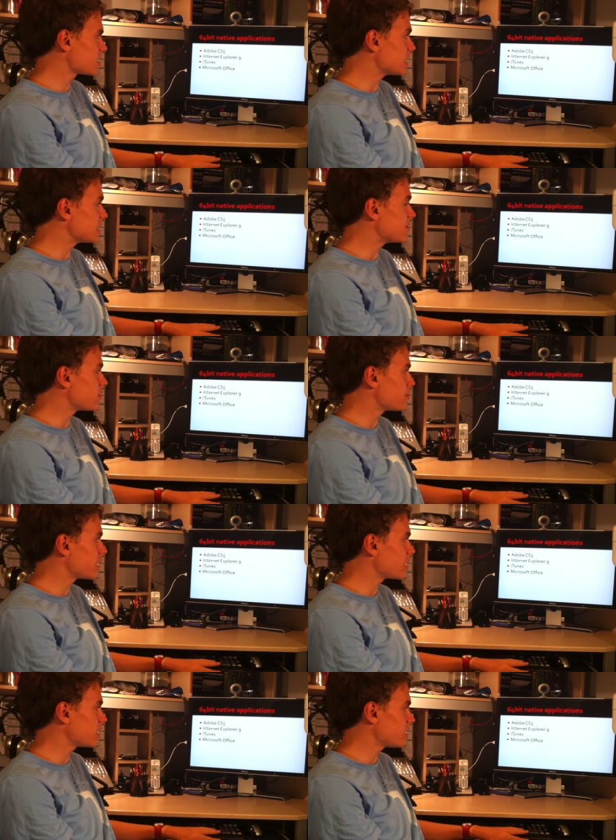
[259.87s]

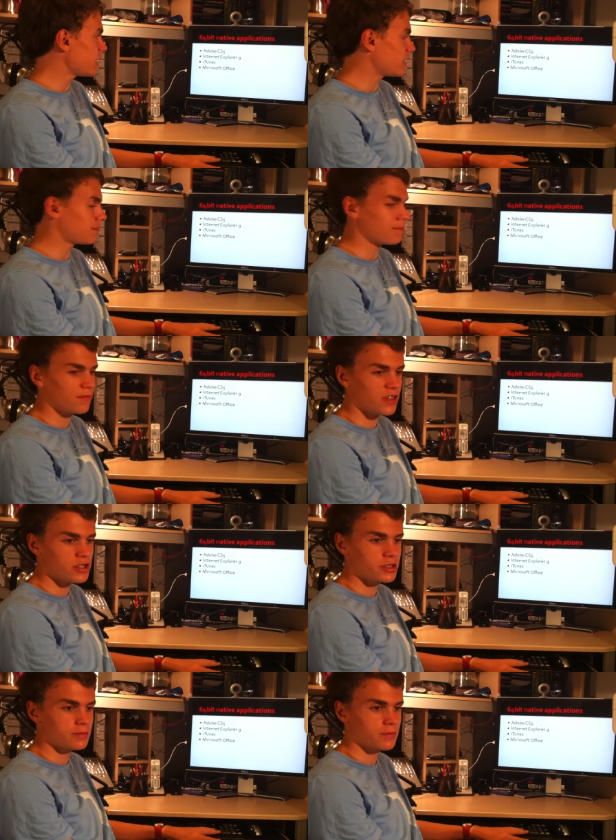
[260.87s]
64-bit
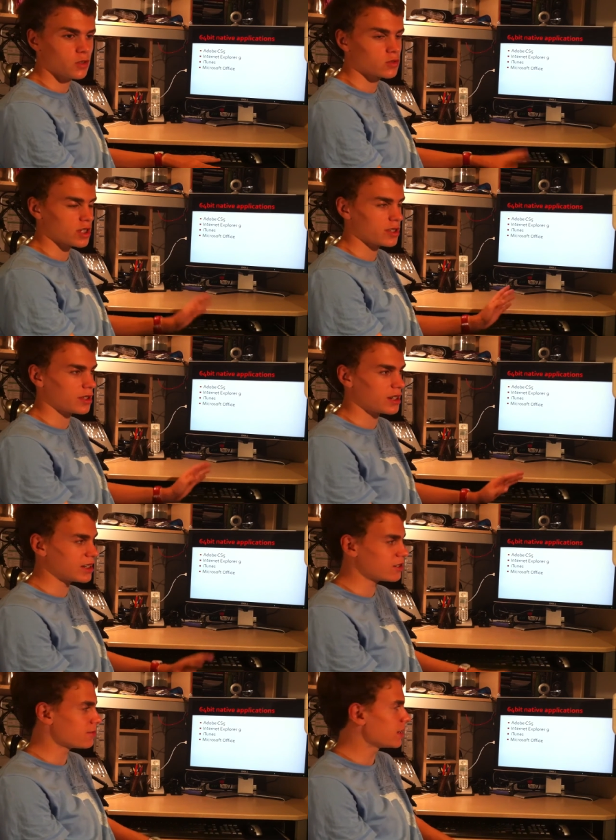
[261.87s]
version, also
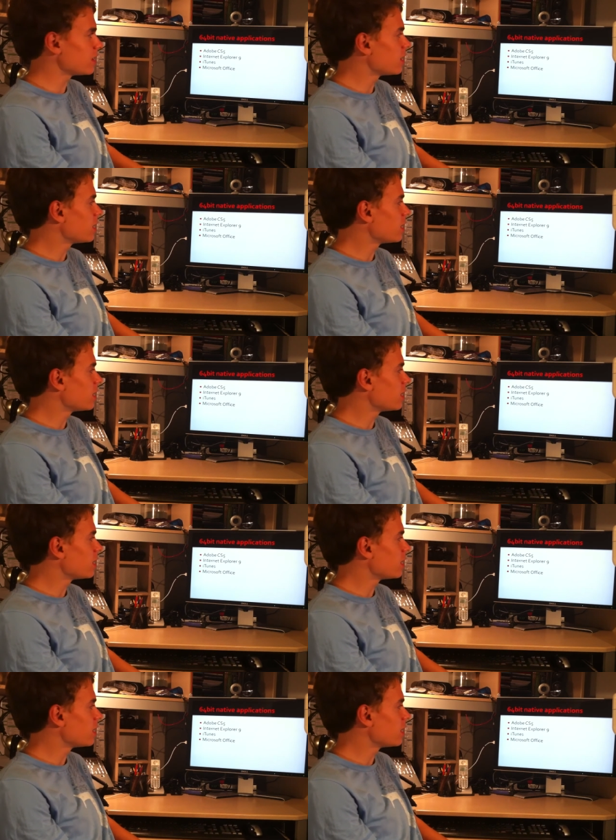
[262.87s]
32-bit.